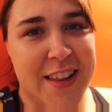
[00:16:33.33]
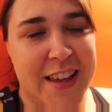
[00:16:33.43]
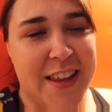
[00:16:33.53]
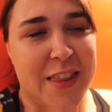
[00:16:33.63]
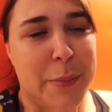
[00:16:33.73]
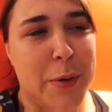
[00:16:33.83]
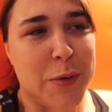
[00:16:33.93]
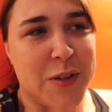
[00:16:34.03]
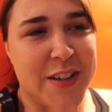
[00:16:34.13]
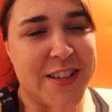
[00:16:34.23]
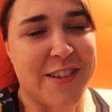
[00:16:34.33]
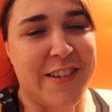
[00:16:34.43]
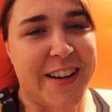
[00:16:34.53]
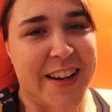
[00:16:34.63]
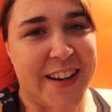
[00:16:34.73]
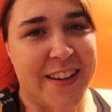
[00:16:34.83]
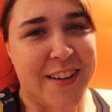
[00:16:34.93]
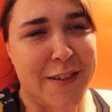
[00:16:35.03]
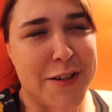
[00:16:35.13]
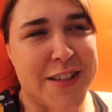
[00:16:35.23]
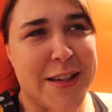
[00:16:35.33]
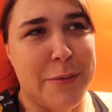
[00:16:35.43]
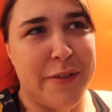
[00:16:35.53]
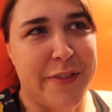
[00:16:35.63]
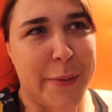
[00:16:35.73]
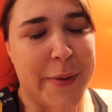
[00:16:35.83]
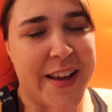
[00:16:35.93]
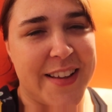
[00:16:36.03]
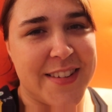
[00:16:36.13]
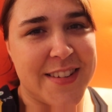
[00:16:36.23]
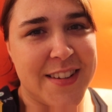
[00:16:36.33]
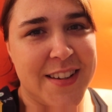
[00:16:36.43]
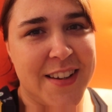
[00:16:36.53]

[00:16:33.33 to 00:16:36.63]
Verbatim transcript: the poolside screening. I'll just see what film it is.